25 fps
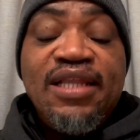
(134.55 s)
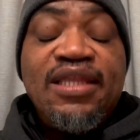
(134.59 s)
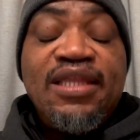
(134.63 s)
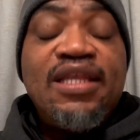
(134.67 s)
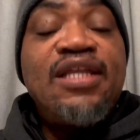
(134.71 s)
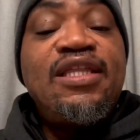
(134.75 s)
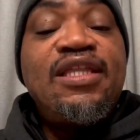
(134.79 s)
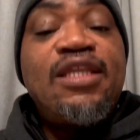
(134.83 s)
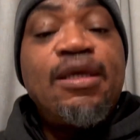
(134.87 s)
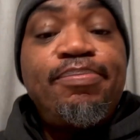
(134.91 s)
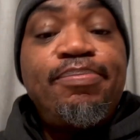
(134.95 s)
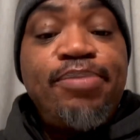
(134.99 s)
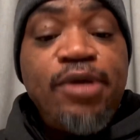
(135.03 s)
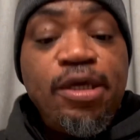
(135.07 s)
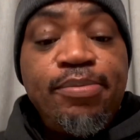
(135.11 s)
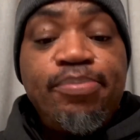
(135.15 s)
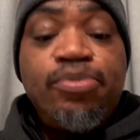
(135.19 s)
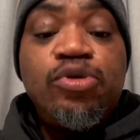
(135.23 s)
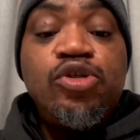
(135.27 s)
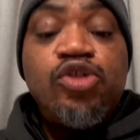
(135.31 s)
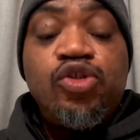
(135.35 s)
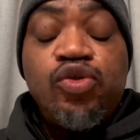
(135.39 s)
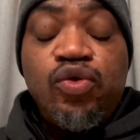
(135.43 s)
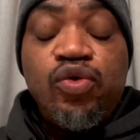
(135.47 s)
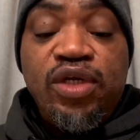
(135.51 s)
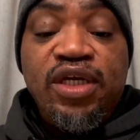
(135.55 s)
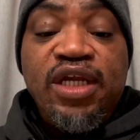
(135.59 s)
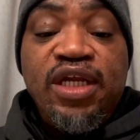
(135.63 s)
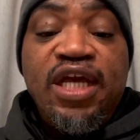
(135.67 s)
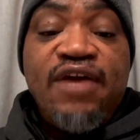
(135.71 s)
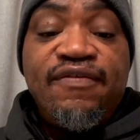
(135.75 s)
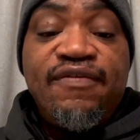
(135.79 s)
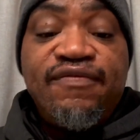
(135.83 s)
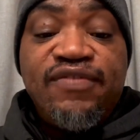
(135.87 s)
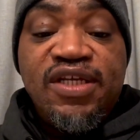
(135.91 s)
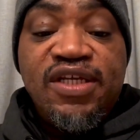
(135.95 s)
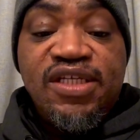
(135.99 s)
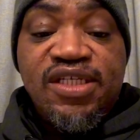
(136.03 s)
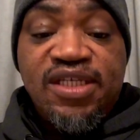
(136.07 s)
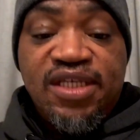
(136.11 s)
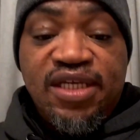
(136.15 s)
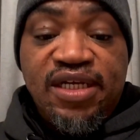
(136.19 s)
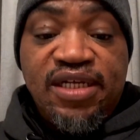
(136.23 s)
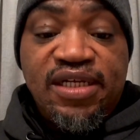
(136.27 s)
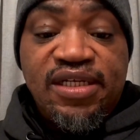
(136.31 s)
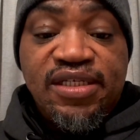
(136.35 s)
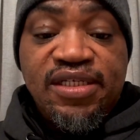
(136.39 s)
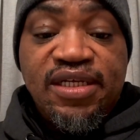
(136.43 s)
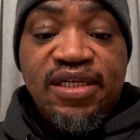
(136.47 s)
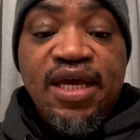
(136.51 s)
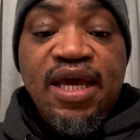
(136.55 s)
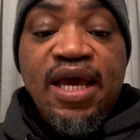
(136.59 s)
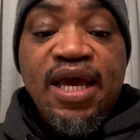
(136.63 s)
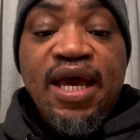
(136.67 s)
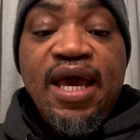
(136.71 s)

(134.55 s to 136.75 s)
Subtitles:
that the people shouldn't have the skills.